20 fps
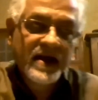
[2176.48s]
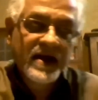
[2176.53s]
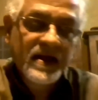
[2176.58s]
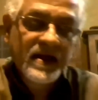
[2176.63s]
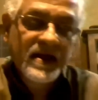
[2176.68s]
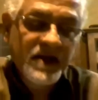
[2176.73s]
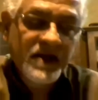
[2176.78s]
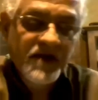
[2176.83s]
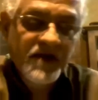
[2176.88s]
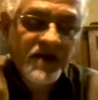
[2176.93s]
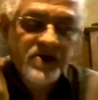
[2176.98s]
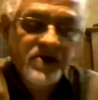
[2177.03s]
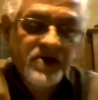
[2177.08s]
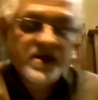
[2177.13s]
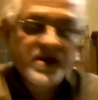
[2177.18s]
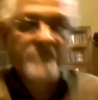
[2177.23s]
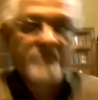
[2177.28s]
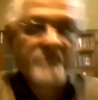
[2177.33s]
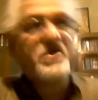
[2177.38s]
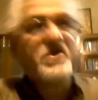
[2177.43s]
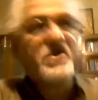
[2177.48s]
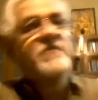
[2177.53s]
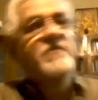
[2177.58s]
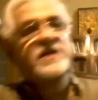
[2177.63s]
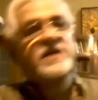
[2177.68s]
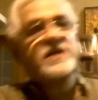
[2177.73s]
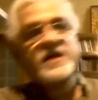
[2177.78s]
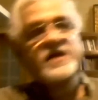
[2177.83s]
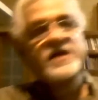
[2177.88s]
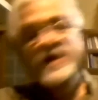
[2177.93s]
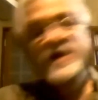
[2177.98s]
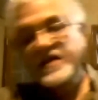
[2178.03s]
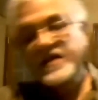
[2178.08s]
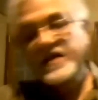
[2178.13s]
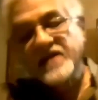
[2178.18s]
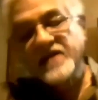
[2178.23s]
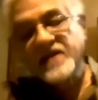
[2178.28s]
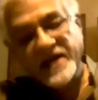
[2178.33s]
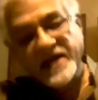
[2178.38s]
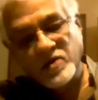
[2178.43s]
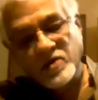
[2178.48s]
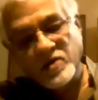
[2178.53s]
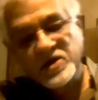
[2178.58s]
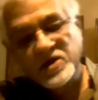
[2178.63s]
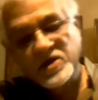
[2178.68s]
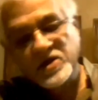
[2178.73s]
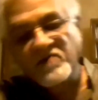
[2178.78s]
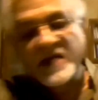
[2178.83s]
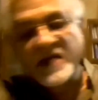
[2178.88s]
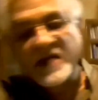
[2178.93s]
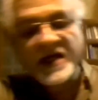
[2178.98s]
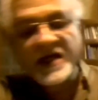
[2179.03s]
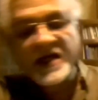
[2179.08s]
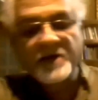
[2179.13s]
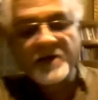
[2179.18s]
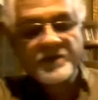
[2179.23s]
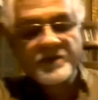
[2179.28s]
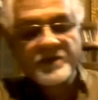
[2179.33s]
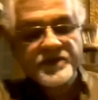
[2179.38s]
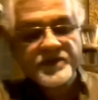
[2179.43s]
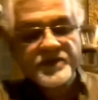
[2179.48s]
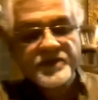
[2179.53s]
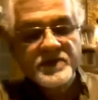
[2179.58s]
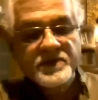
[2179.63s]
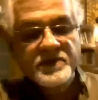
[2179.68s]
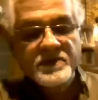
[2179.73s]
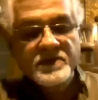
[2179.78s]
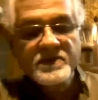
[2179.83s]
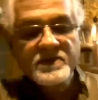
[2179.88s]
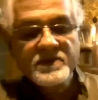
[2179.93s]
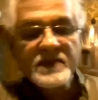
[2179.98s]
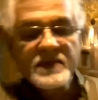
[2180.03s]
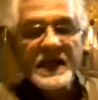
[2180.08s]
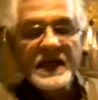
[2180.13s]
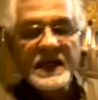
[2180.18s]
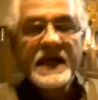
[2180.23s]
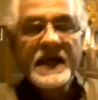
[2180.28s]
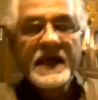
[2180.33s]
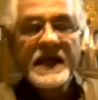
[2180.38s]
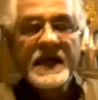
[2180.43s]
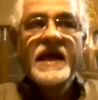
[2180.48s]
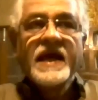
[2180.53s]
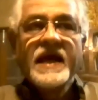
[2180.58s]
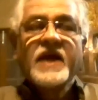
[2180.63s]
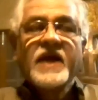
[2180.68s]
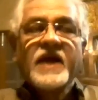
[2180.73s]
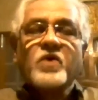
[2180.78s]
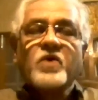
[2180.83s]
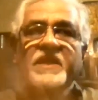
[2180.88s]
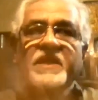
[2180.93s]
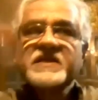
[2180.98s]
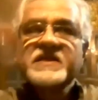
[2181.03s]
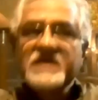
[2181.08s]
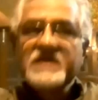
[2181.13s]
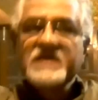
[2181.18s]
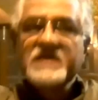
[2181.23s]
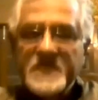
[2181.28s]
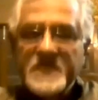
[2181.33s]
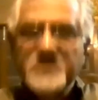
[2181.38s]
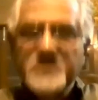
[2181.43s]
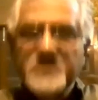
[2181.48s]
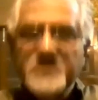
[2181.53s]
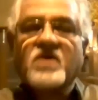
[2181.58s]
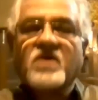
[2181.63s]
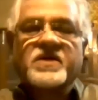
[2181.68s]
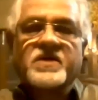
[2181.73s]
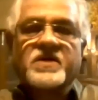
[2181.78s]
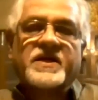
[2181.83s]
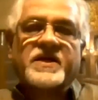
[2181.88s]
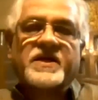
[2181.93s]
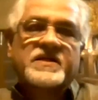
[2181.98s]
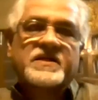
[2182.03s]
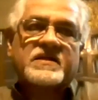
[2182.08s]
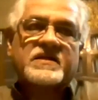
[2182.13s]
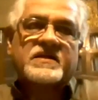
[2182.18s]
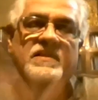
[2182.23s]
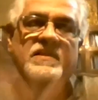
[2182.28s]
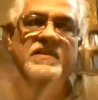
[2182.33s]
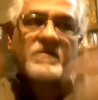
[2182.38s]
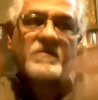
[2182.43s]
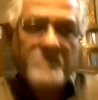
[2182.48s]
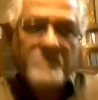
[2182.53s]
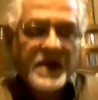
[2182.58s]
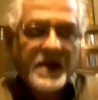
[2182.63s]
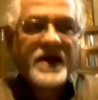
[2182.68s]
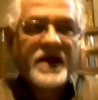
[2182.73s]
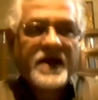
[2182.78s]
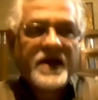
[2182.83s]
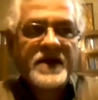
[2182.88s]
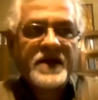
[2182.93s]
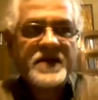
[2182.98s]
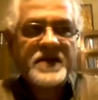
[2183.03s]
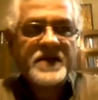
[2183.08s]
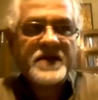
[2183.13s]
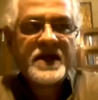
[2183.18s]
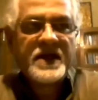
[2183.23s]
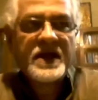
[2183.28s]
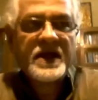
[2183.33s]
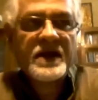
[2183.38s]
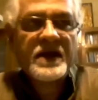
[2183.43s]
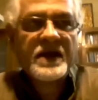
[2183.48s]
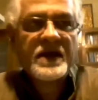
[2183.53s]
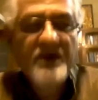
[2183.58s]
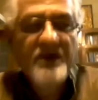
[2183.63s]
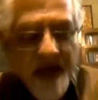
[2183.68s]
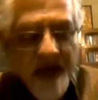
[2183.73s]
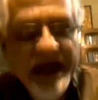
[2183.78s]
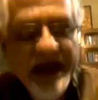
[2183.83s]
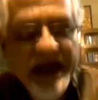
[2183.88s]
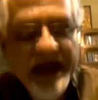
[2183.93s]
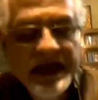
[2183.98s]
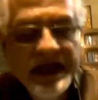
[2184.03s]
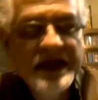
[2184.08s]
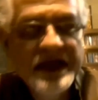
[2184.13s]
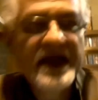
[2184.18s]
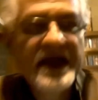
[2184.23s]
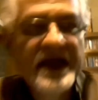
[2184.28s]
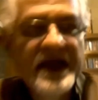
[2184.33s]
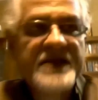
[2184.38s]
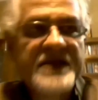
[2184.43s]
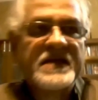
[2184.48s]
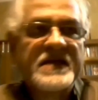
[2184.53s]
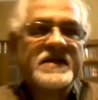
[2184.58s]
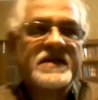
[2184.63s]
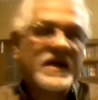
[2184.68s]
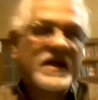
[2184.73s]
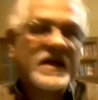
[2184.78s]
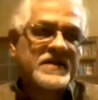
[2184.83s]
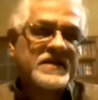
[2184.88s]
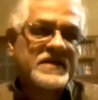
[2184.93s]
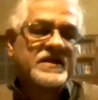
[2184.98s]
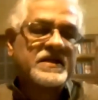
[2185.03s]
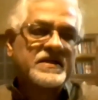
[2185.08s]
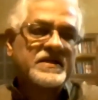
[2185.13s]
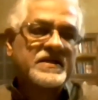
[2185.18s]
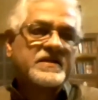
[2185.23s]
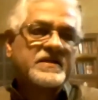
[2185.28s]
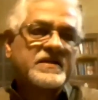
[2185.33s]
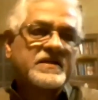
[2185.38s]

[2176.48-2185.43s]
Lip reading: they were written primarily in the language of Malayalam. Now, it is in this context, by the late 1990s,